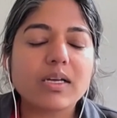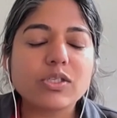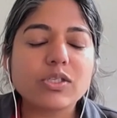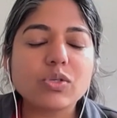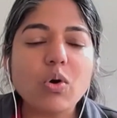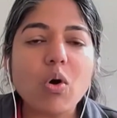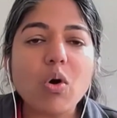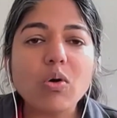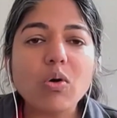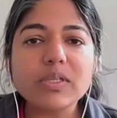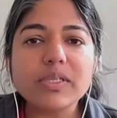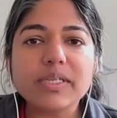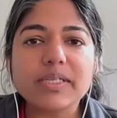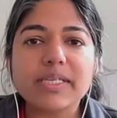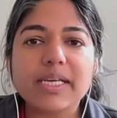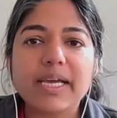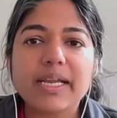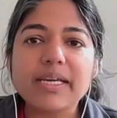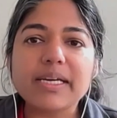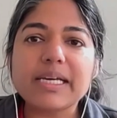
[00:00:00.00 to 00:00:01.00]
So all the
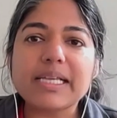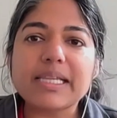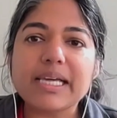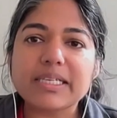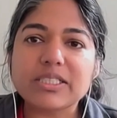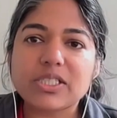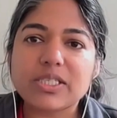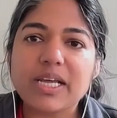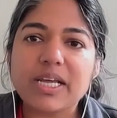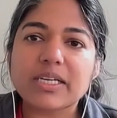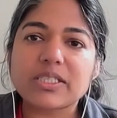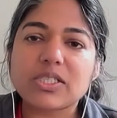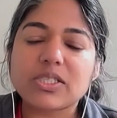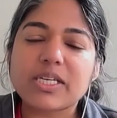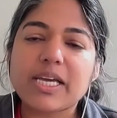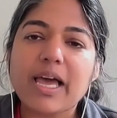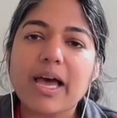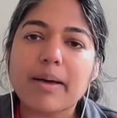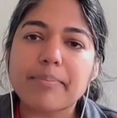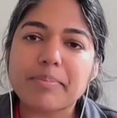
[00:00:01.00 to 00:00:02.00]
data collection
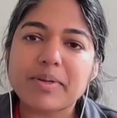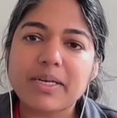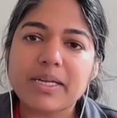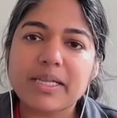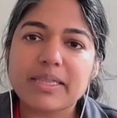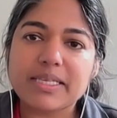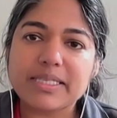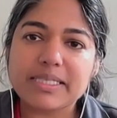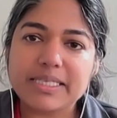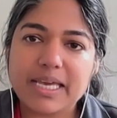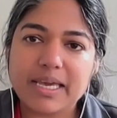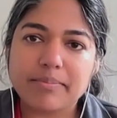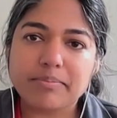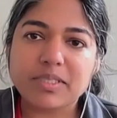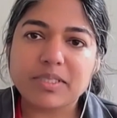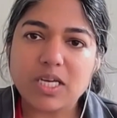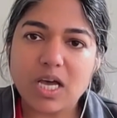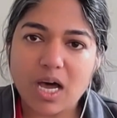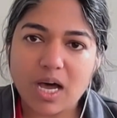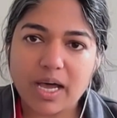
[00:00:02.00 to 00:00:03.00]
actually happened at the
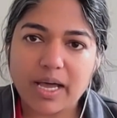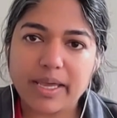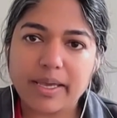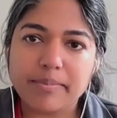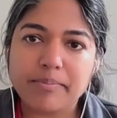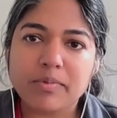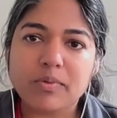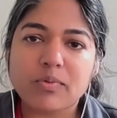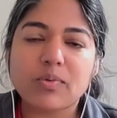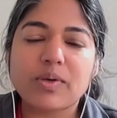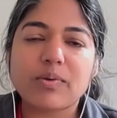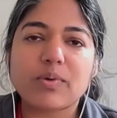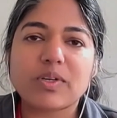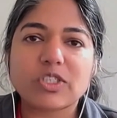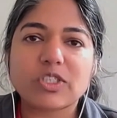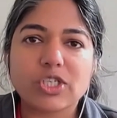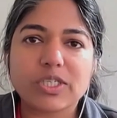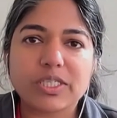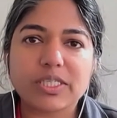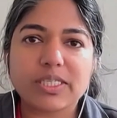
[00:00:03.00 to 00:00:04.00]
same time. We
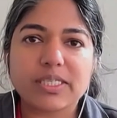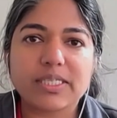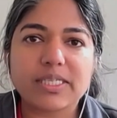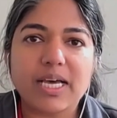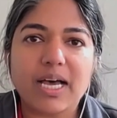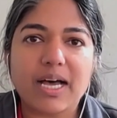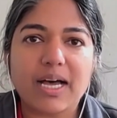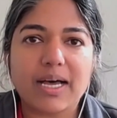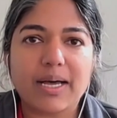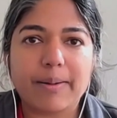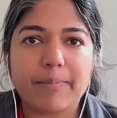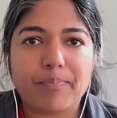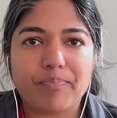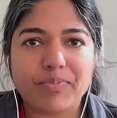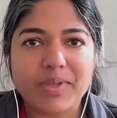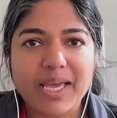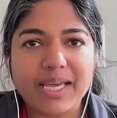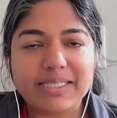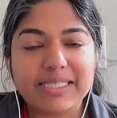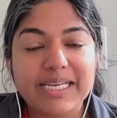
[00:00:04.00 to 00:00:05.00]
were just
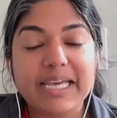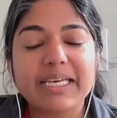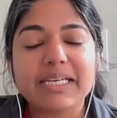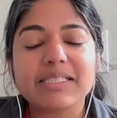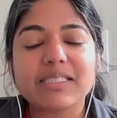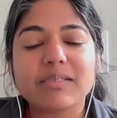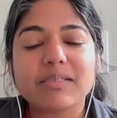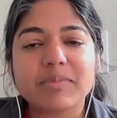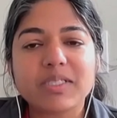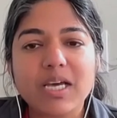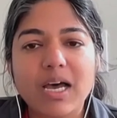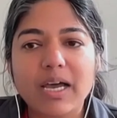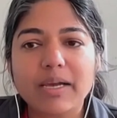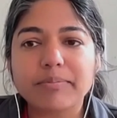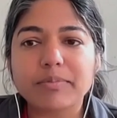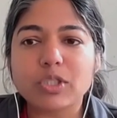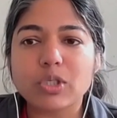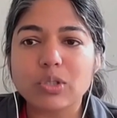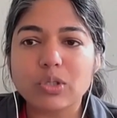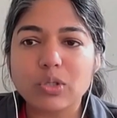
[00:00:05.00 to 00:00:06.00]
taking some
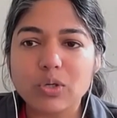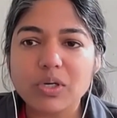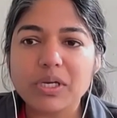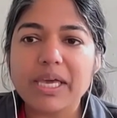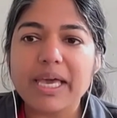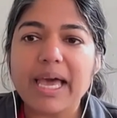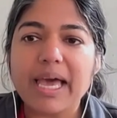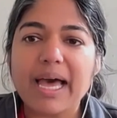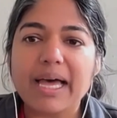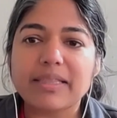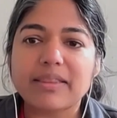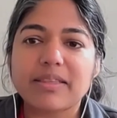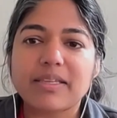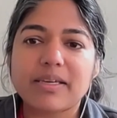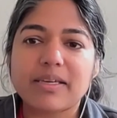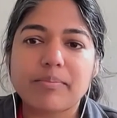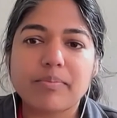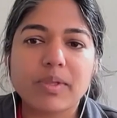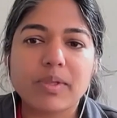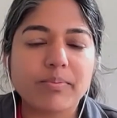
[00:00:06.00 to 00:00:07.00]
time to look at
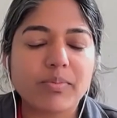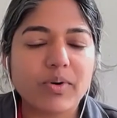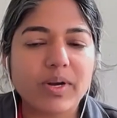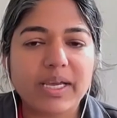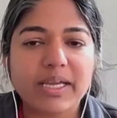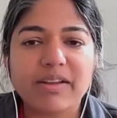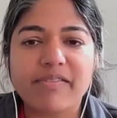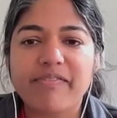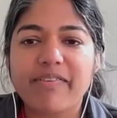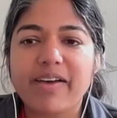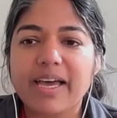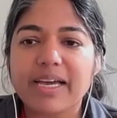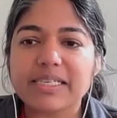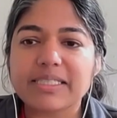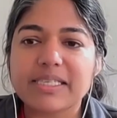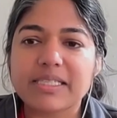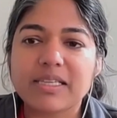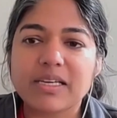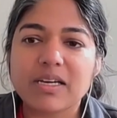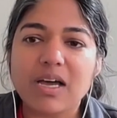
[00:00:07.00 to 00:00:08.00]
the brain
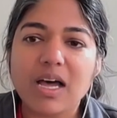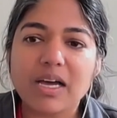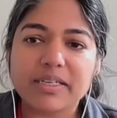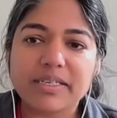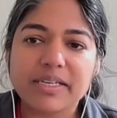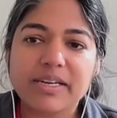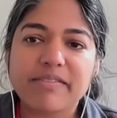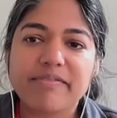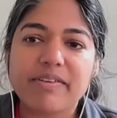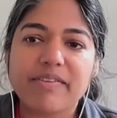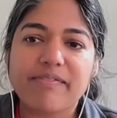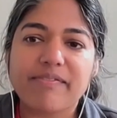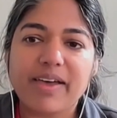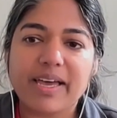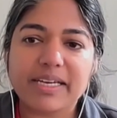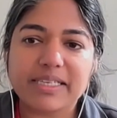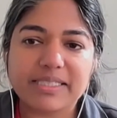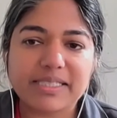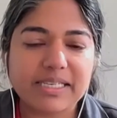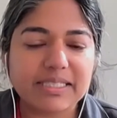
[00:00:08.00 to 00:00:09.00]
effects and the cognitive
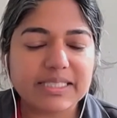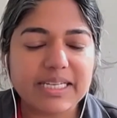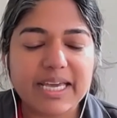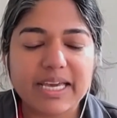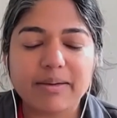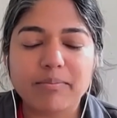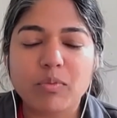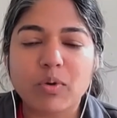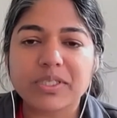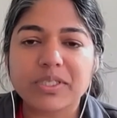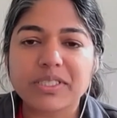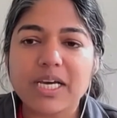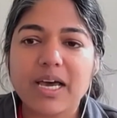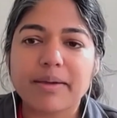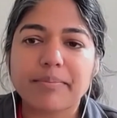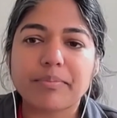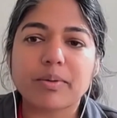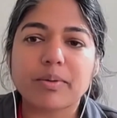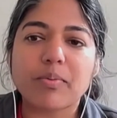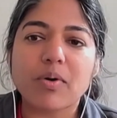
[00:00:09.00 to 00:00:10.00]
effects that take more
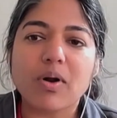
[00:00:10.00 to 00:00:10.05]
time to